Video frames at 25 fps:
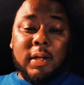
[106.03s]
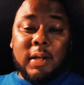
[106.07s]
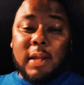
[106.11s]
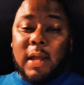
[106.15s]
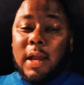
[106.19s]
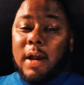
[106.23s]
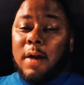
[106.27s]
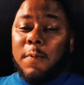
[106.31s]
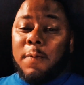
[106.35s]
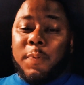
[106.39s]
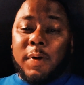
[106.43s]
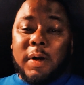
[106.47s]
than
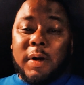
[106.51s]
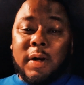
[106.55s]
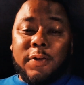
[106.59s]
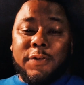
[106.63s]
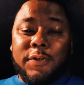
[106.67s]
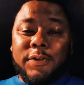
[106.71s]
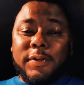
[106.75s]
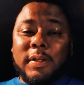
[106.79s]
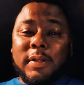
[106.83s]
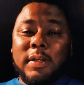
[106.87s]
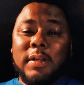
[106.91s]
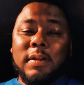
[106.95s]
thou
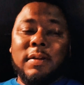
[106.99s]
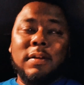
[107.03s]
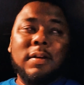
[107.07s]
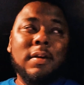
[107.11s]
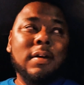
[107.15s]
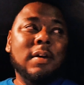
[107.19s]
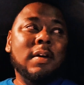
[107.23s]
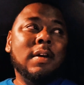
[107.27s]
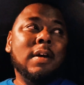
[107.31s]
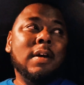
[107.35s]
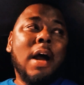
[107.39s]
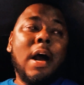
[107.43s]
person.
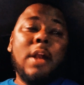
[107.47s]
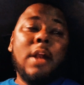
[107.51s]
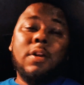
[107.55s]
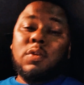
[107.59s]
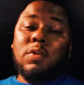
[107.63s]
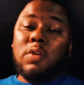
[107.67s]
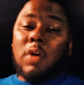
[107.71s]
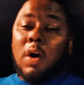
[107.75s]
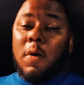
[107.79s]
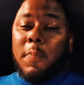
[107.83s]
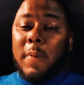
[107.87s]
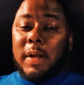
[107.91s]
I
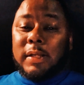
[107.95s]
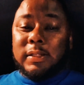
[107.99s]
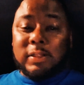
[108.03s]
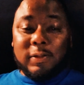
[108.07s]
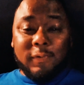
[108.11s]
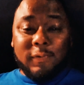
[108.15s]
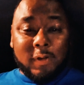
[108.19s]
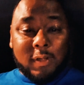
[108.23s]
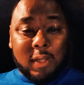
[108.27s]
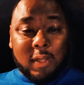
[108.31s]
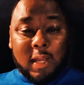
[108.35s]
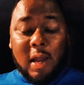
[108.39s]
do hold
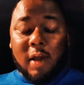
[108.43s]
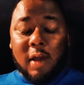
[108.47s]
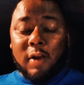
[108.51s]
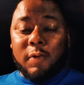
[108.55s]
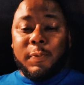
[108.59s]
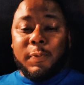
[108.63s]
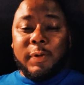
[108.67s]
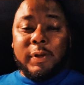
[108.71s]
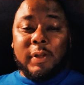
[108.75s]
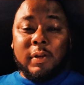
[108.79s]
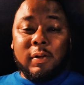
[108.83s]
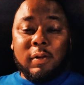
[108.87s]
myself
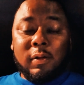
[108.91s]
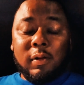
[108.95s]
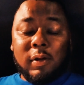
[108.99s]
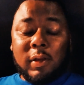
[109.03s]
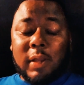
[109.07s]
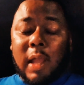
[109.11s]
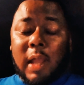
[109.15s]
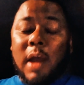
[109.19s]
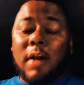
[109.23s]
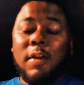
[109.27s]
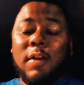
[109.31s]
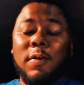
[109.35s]

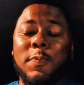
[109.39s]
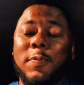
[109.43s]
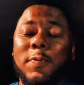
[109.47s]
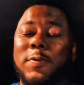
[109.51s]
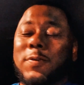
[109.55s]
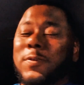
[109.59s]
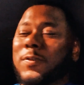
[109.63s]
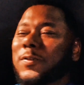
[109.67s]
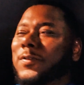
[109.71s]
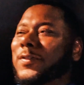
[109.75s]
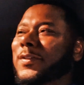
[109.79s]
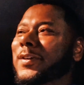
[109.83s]

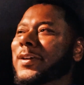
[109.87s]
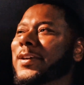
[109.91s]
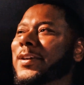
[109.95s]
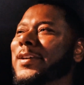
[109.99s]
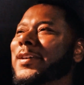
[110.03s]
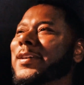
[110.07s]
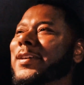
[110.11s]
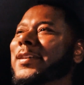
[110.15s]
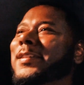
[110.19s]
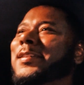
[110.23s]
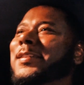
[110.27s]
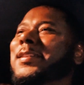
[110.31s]
accountable
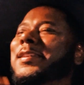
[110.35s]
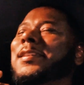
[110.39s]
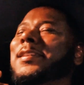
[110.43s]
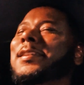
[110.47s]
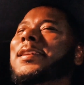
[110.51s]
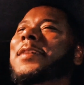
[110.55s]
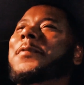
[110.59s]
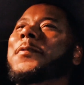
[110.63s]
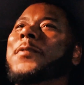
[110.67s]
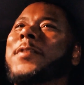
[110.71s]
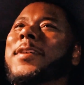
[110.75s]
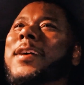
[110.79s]
to the
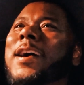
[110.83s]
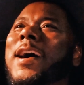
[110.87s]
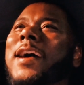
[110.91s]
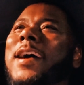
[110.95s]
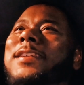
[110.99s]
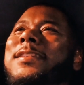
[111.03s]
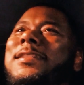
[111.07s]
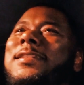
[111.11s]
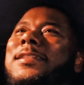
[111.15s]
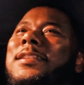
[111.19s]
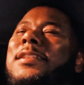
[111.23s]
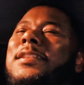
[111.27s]
level of
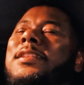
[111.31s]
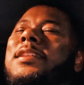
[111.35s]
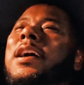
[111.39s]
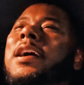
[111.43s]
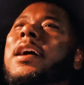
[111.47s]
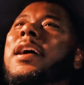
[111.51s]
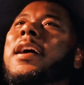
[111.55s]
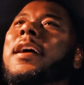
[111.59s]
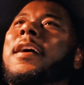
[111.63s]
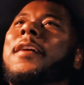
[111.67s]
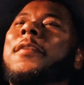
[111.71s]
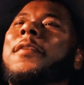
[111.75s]
consciousness
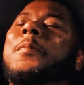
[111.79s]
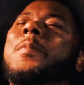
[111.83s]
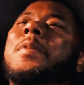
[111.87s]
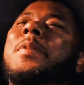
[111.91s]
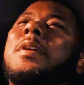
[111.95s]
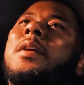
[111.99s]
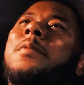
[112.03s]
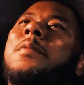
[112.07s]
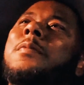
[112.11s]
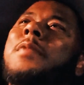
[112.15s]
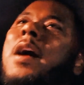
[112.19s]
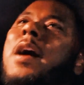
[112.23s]
I have,
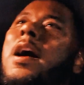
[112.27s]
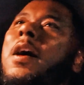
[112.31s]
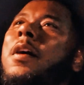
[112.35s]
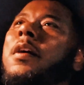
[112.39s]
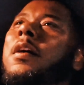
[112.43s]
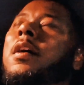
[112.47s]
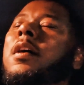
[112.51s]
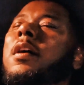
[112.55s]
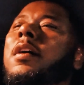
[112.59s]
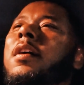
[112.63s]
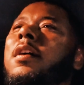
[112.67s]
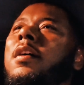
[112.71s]
but
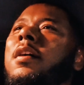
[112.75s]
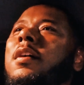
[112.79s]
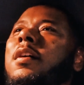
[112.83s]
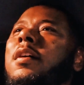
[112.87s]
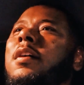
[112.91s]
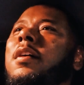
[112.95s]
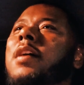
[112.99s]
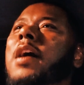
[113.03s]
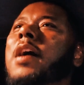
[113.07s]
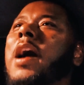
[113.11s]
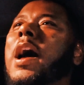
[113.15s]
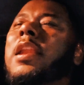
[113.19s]

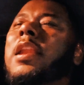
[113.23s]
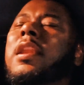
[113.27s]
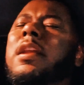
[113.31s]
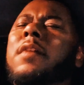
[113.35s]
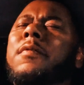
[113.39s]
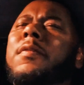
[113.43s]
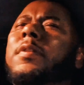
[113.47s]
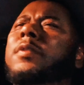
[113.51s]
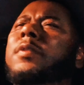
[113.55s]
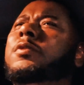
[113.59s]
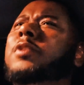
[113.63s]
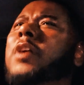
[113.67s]
I
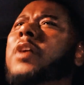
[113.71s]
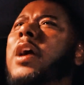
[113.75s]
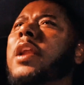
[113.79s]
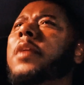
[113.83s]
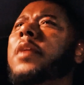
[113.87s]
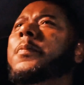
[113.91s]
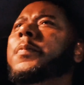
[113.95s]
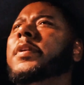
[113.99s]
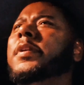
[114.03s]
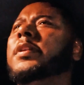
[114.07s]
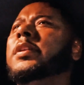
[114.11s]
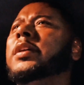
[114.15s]
never
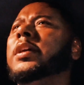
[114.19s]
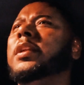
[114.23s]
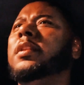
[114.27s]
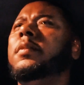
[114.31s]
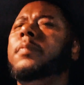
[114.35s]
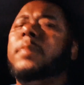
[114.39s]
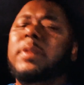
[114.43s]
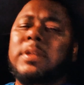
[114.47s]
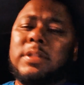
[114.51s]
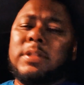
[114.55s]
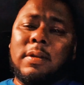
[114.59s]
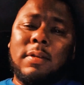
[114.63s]
try to
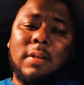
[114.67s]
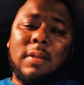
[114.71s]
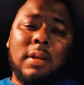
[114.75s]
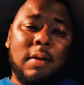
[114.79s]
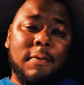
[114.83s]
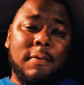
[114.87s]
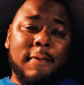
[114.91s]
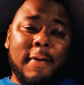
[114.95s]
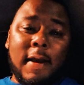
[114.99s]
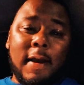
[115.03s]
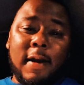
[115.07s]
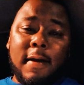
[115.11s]
pretend to be
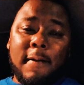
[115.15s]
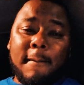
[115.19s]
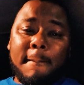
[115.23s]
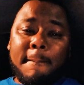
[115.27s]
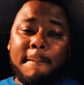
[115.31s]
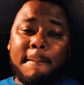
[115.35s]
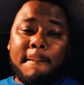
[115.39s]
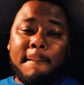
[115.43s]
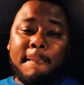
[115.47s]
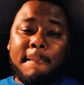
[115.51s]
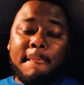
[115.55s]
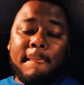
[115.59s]
something I'm not.
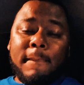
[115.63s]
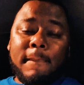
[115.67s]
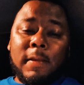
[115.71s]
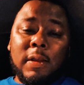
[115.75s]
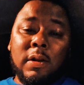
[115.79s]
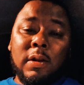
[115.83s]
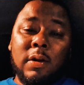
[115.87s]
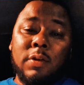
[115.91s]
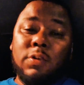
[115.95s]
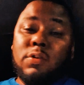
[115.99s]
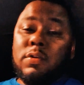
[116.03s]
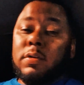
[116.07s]

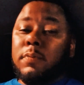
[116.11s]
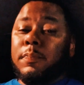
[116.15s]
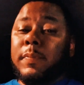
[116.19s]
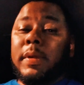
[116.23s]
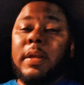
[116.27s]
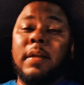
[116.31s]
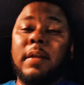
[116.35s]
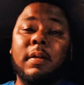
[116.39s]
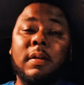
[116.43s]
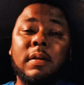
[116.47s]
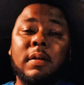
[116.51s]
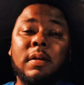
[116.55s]
You know, you can
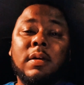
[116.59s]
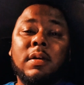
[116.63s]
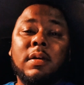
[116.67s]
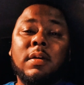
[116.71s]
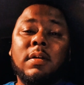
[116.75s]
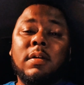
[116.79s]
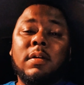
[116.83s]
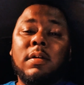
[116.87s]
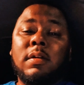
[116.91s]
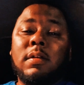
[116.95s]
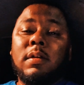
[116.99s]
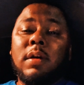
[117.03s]
meet
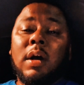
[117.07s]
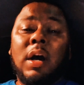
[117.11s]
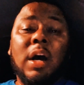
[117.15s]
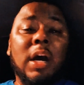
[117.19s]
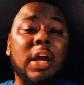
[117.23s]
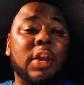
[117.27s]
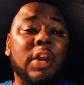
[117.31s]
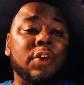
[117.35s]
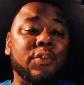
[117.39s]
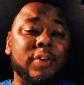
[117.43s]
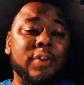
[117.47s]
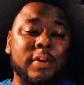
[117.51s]

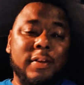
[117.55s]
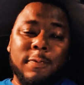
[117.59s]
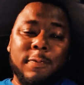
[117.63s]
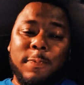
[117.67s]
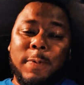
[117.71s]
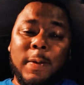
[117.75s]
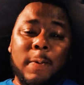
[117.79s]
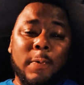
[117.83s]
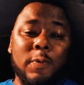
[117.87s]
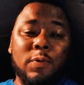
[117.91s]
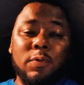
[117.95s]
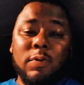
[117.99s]
hundreds
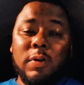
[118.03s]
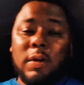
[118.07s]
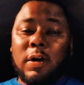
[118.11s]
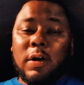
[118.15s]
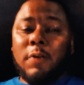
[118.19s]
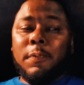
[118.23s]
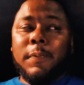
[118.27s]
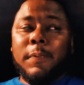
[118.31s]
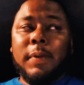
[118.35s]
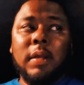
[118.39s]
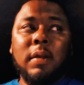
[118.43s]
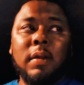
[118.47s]
of people who
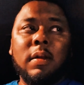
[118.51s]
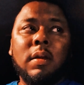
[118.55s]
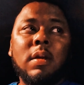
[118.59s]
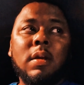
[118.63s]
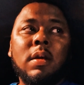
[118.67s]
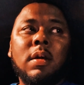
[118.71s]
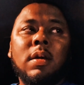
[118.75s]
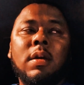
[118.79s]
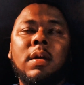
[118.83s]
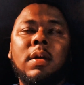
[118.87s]
know me,